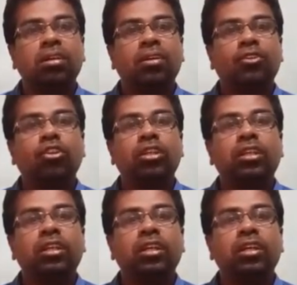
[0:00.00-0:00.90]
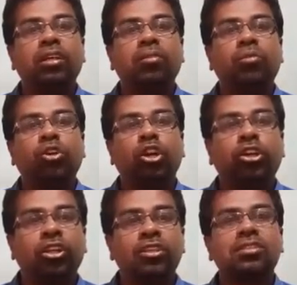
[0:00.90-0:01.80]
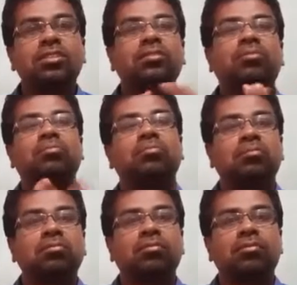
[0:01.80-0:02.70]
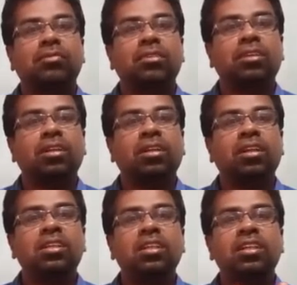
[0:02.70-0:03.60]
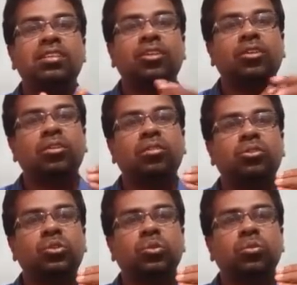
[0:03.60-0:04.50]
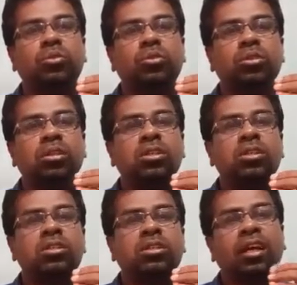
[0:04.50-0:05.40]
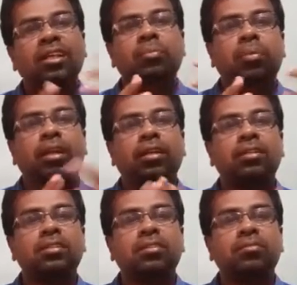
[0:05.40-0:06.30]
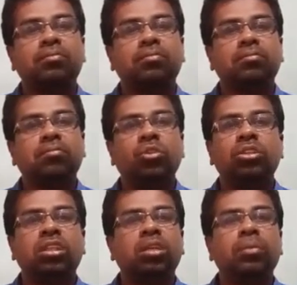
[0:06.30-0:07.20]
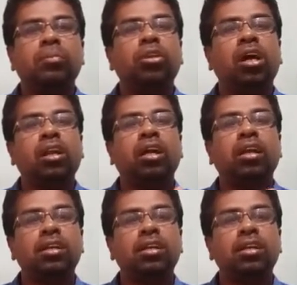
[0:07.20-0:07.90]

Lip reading: without any monotonous. Listening is a nice practice. Most of the people are not